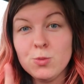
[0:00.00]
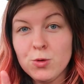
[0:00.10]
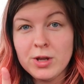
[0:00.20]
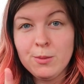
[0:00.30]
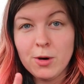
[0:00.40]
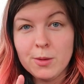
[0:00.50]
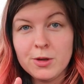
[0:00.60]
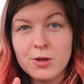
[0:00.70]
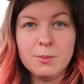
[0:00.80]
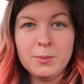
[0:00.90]
smoky
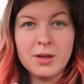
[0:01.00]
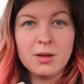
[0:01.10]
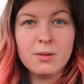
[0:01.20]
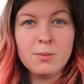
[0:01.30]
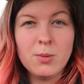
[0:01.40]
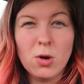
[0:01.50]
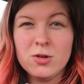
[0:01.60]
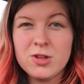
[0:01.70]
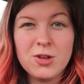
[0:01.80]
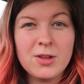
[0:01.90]
barbecue big
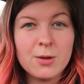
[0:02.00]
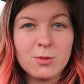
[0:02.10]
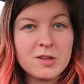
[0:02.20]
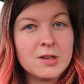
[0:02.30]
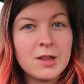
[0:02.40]
pots that you get with the